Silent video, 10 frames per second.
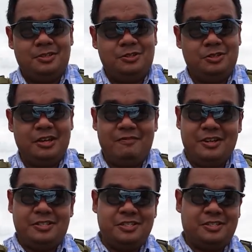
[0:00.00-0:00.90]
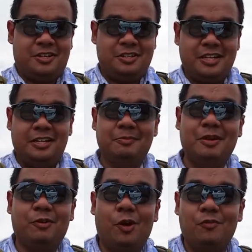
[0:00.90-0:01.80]
you eventually start to get a little
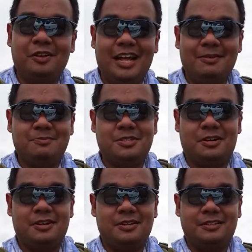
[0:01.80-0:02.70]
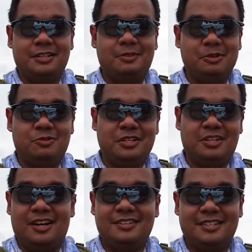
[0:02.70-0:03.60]
bit of overlaps currently between
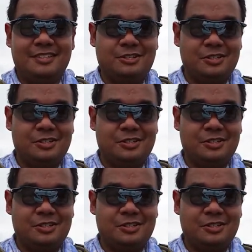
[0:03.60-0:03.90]
content,